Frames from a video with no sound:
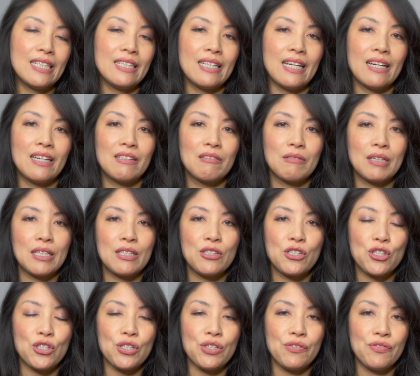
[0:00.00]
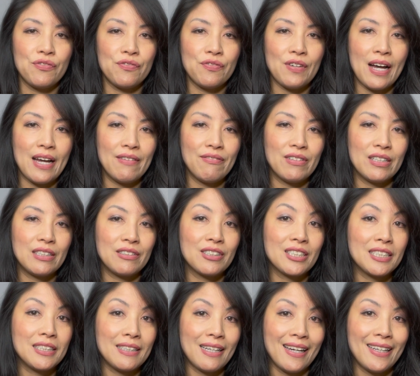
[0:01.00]
now runs you
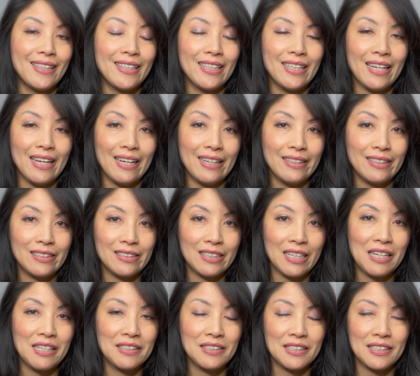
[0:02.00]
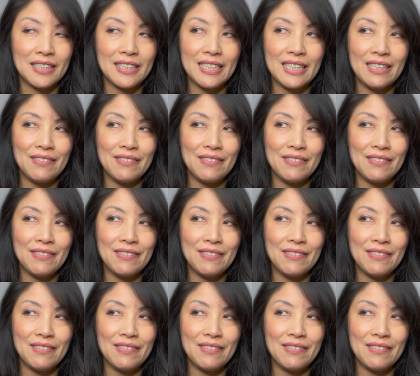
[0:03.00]
$598.